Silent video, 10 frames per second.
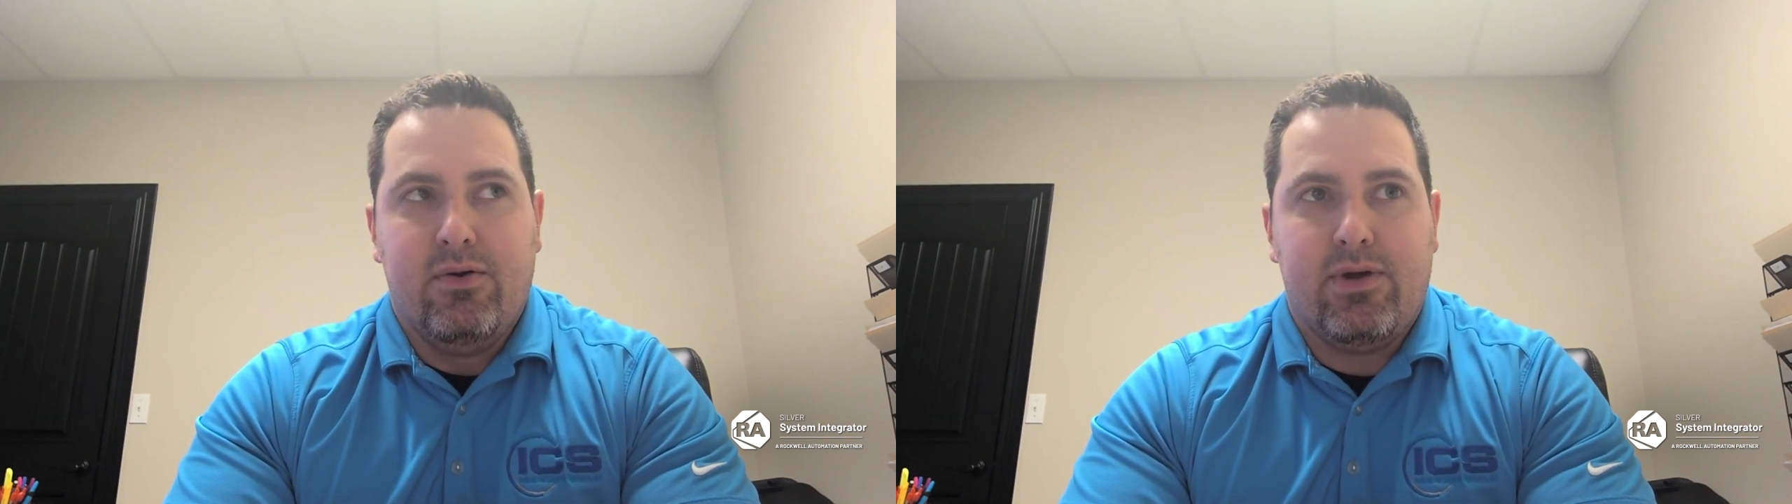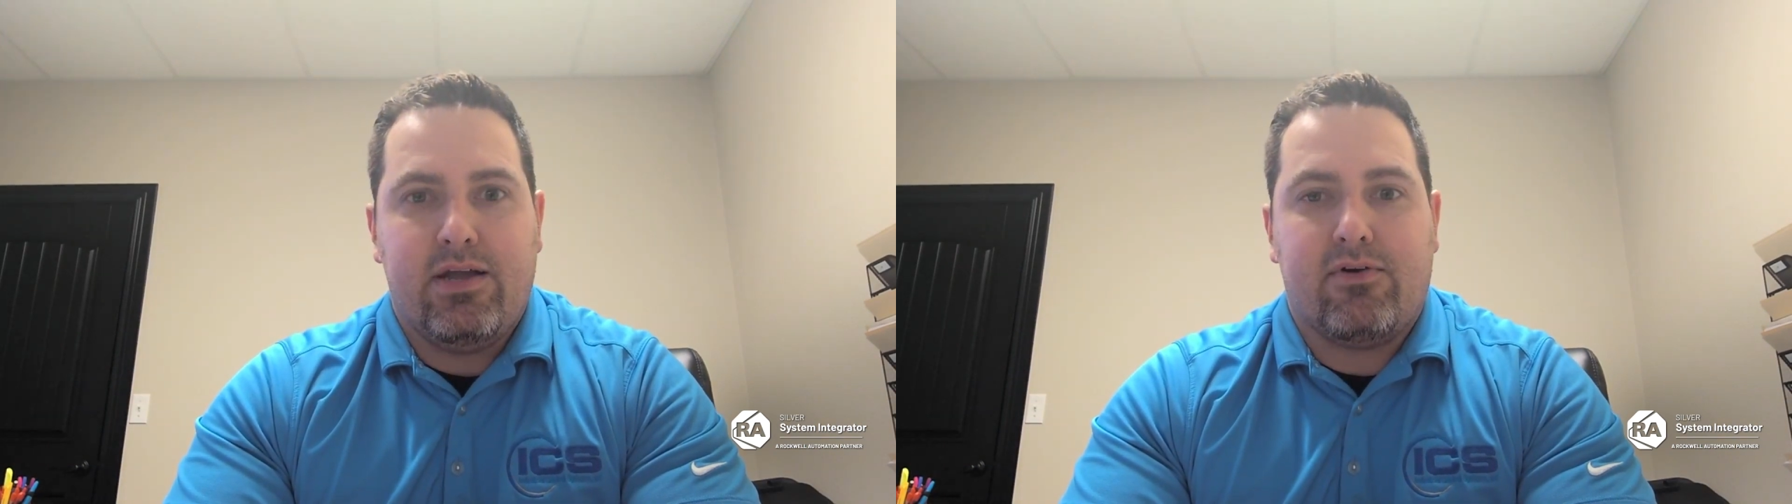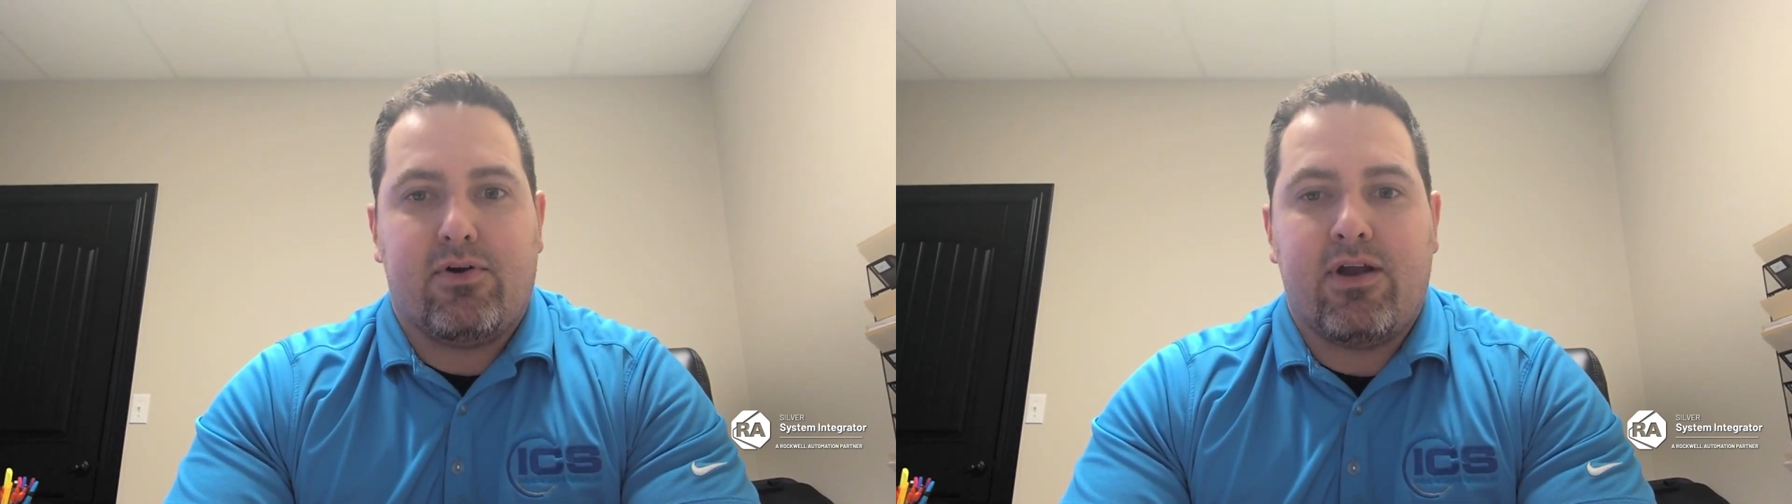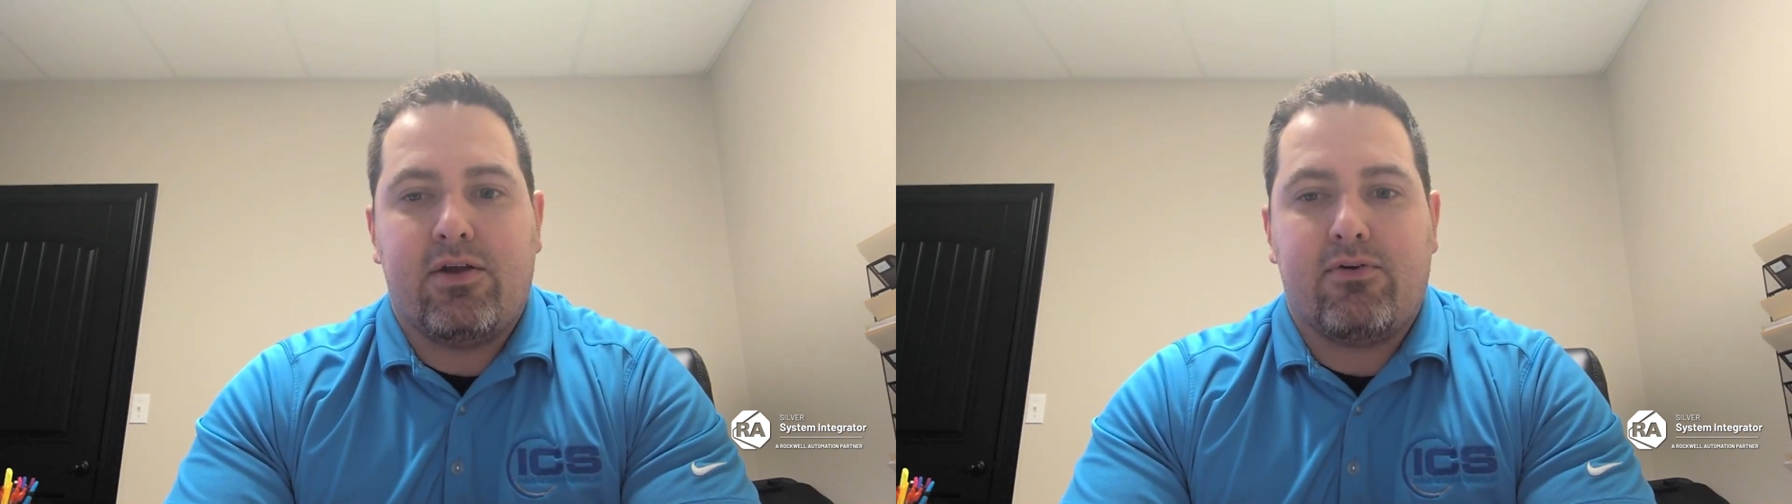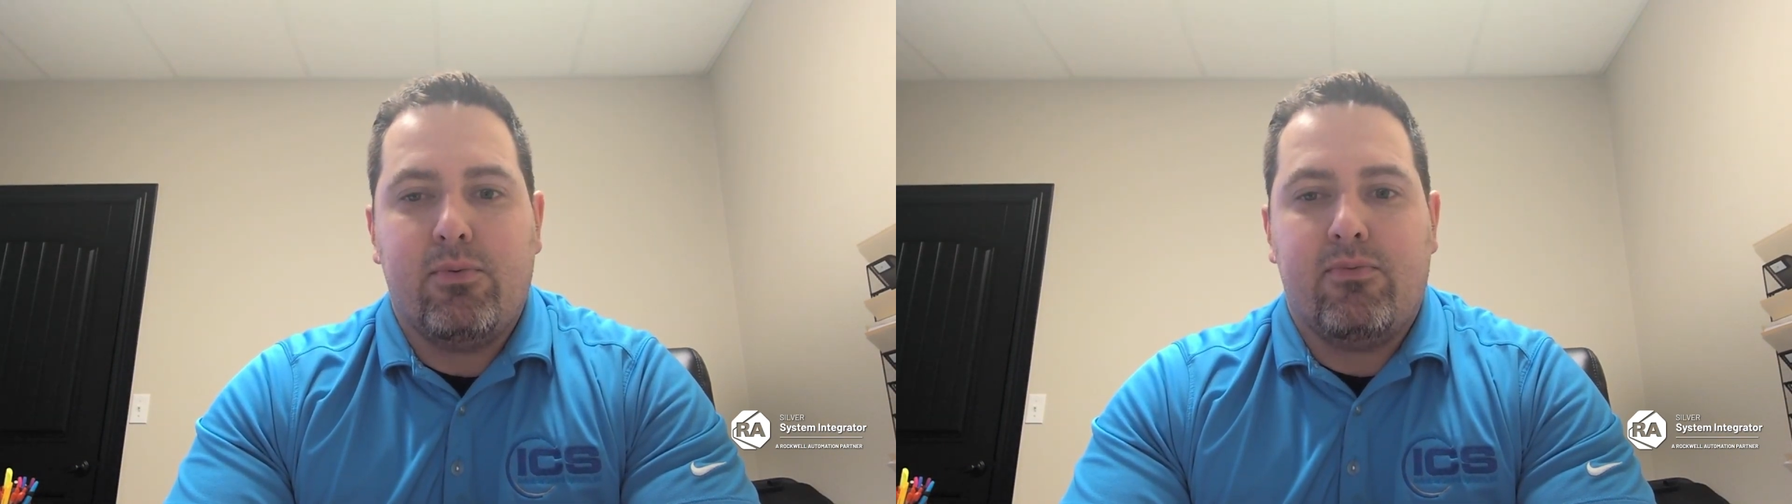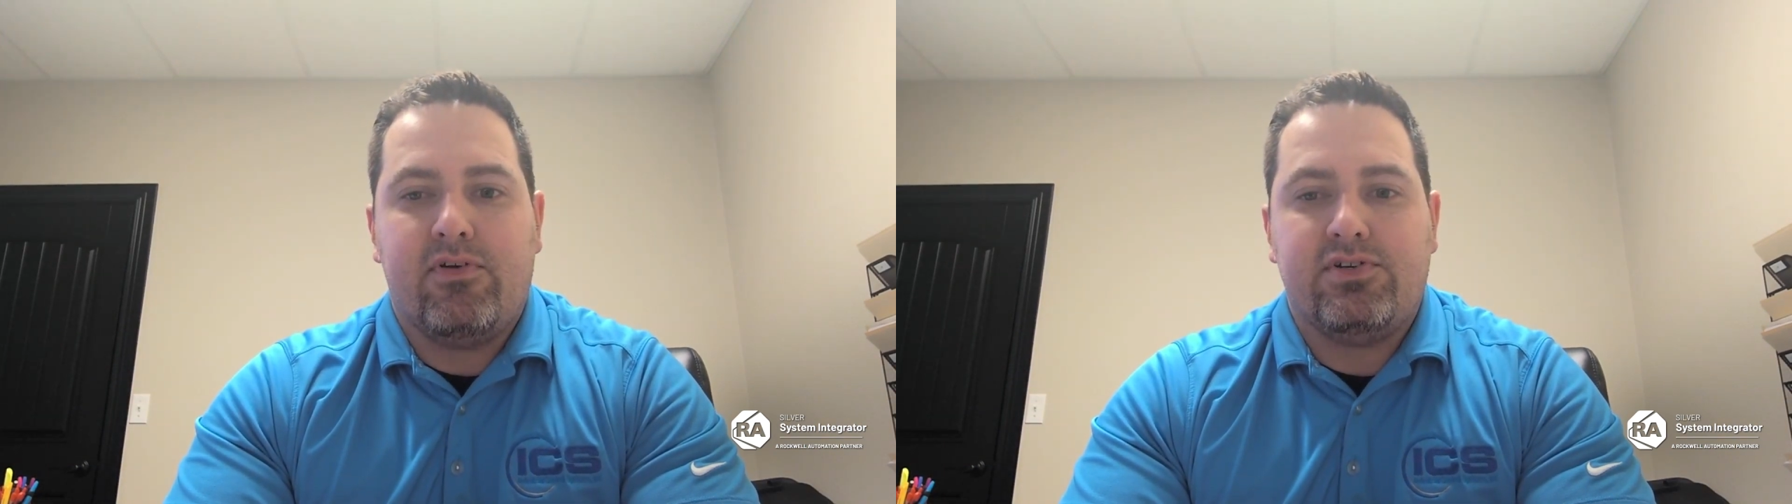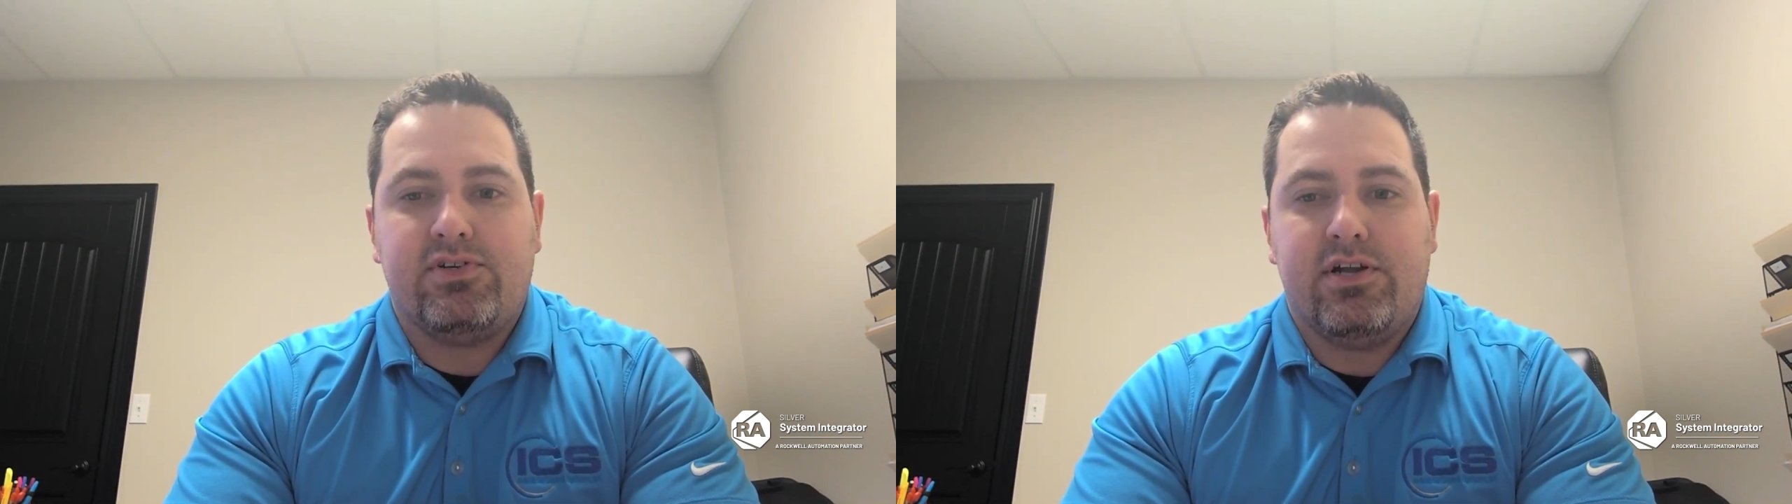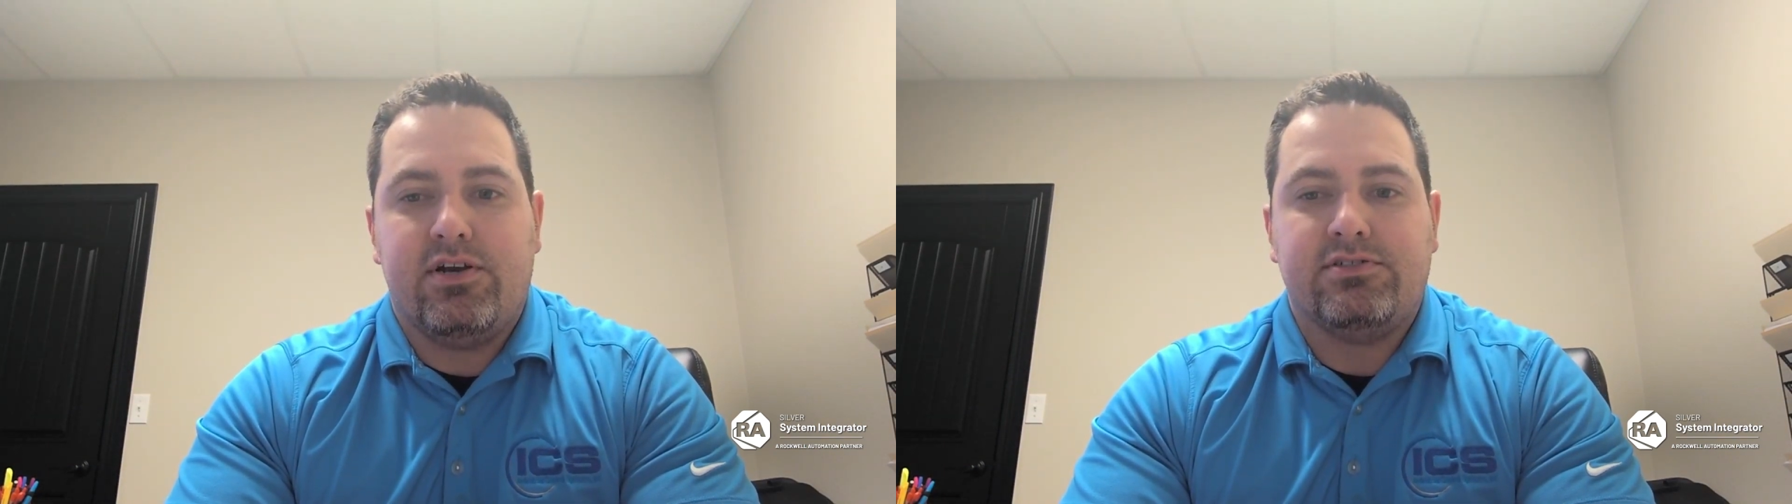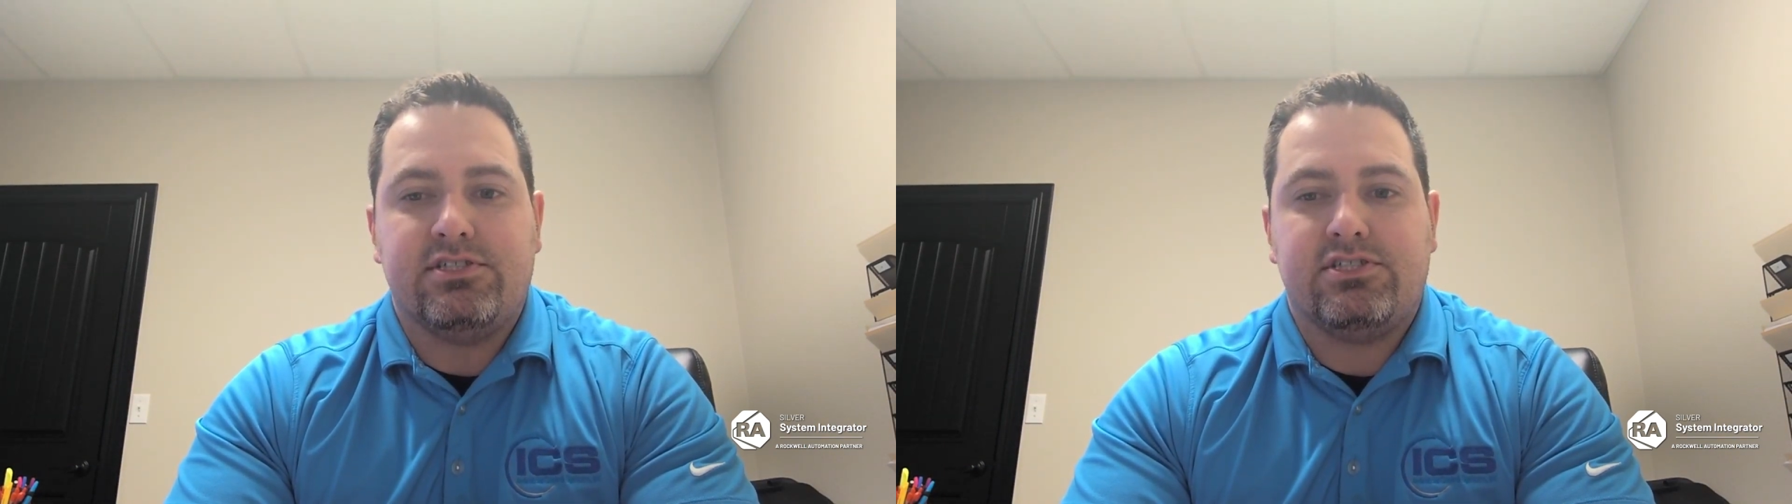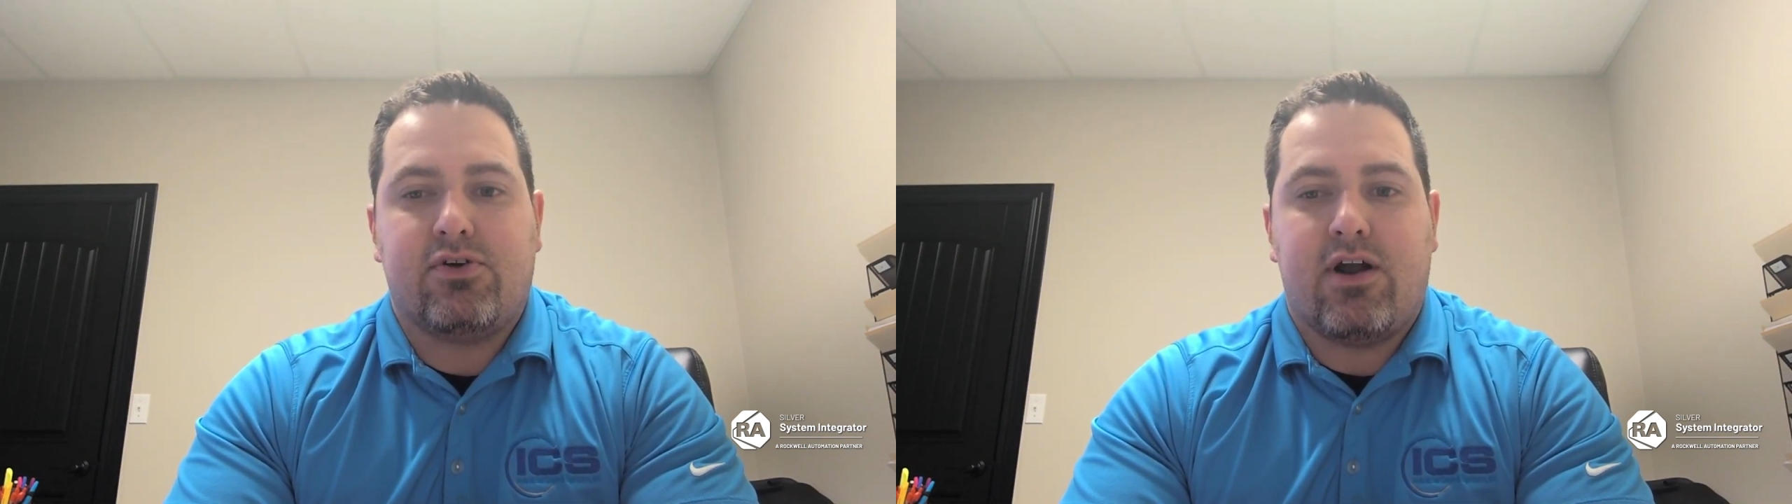We have a great group of engineers
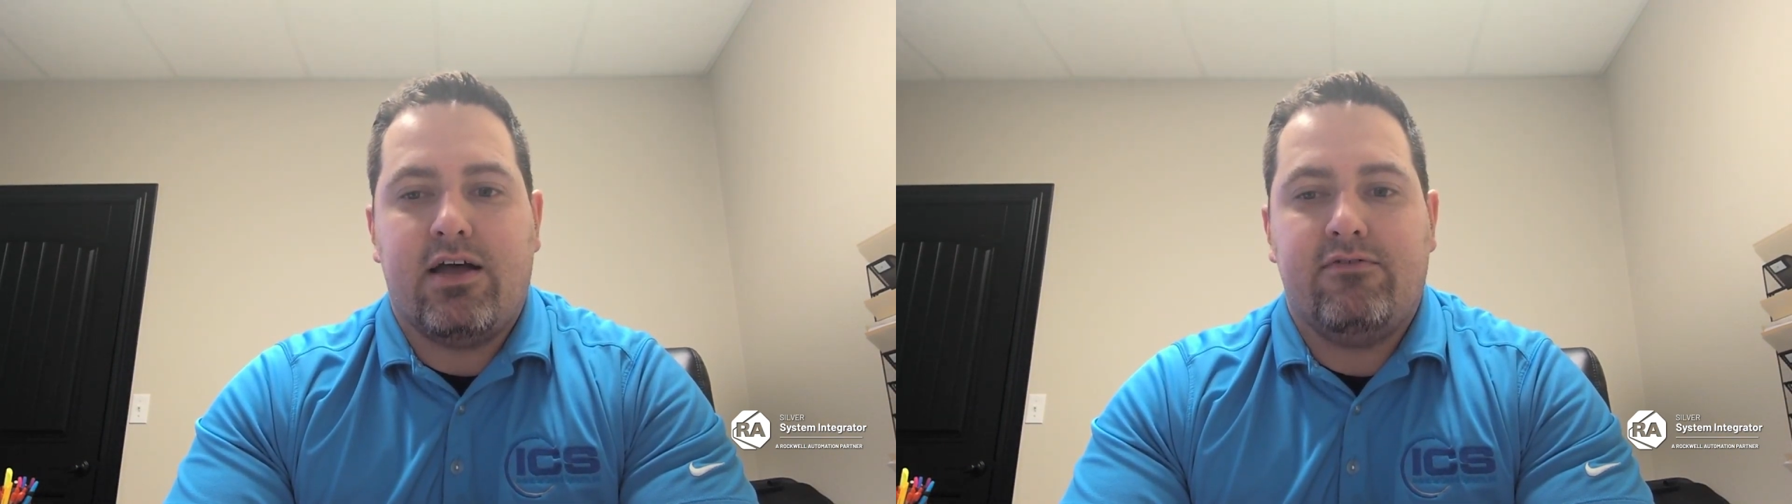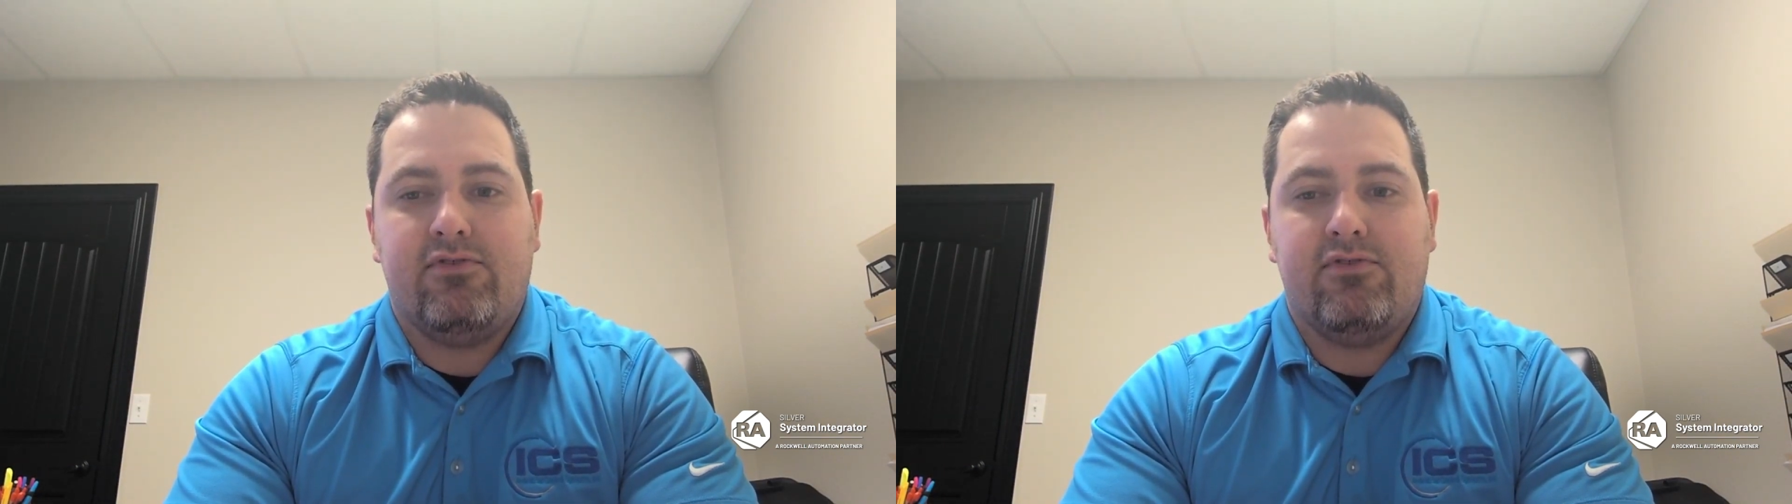that strive